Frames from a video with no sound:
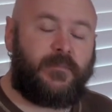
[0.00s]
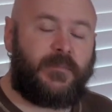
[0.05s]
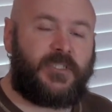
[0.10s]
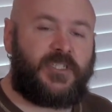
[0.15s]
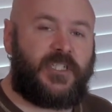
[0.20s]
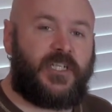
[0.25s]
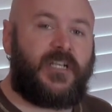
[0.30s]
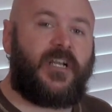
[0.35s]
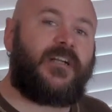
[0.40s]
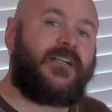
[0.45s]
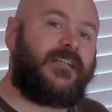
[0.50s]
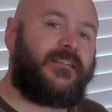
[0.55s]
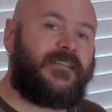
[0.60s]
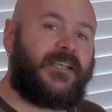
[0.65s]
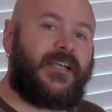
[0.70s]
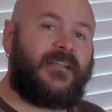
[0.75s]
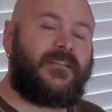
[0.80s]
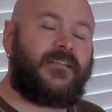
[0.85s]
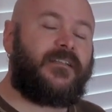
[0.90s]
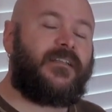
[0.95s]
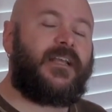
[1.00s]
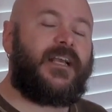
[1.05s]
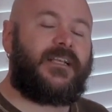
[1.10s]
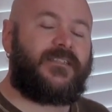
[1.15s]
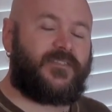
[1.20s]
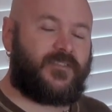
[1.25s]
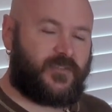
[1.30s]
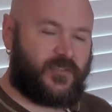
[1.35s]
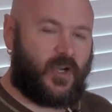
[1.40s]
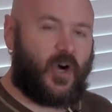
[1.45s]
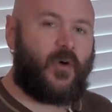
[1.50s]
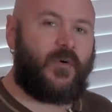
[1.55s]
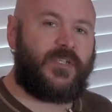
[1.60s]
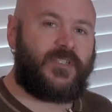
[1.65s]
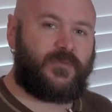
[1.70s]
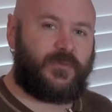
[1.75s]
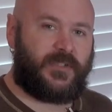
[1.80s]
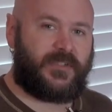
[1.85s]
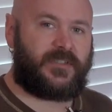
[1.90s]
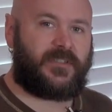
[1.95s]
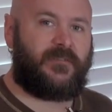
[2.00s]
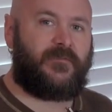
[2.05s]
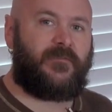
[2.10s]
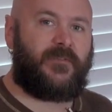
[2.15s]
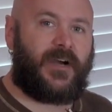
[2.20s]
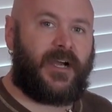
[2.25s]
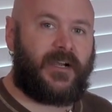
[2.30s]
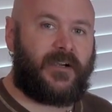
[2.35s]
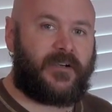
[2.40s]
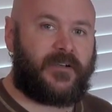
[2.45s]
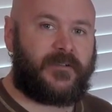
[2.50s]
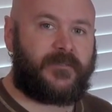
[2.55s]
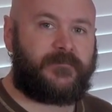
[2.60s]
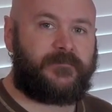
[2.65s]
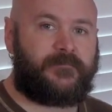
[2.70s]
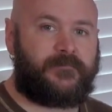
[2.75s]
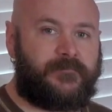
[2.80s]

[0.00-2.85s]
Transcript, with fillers: the machine unattended as there's always risk of fire.